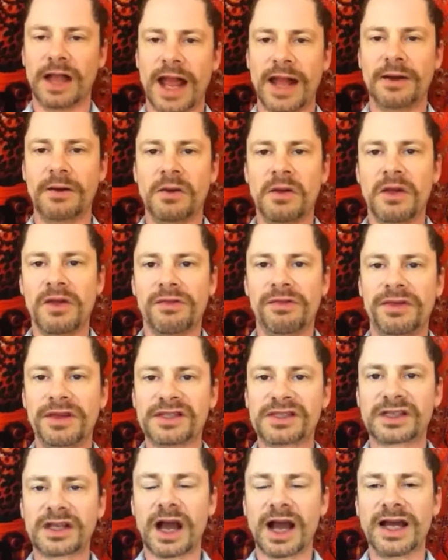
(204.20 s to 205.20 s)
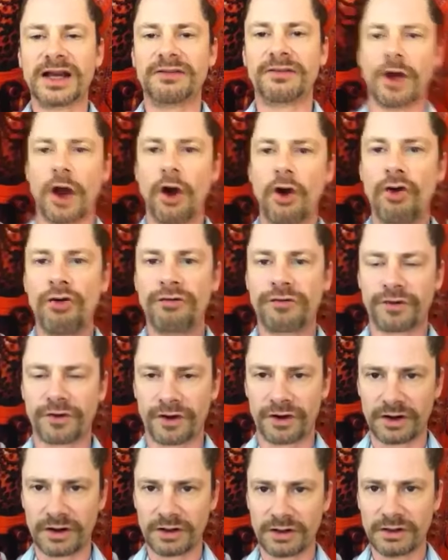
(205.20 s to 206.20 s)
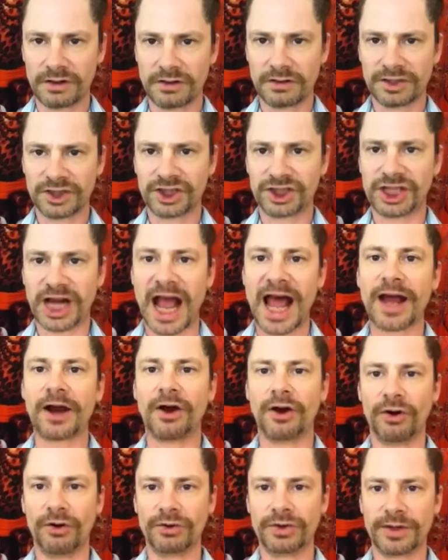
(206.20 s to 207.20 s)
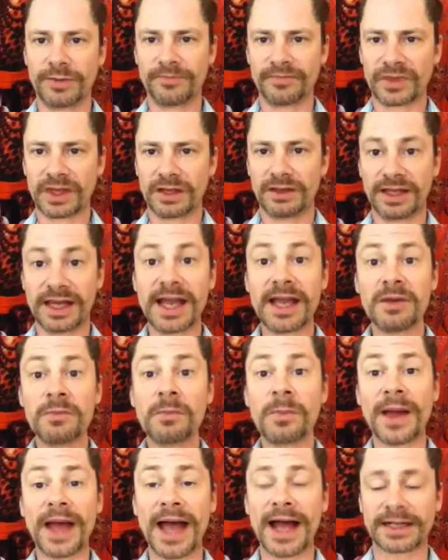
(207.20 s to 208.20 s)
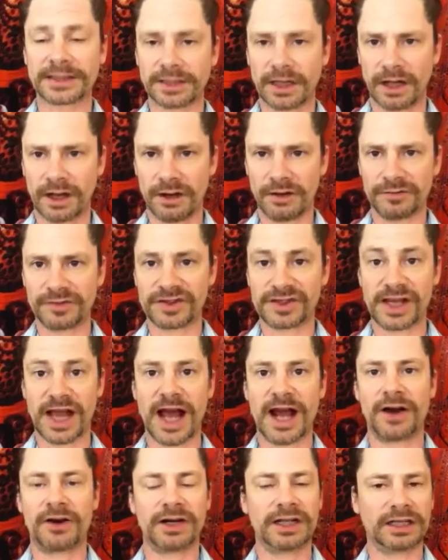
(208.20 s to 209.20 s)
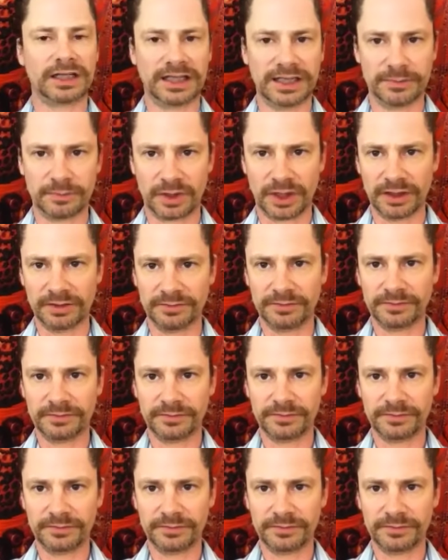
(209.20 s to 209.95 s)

and this kind of overshadowed the impact of Saturn and Libra.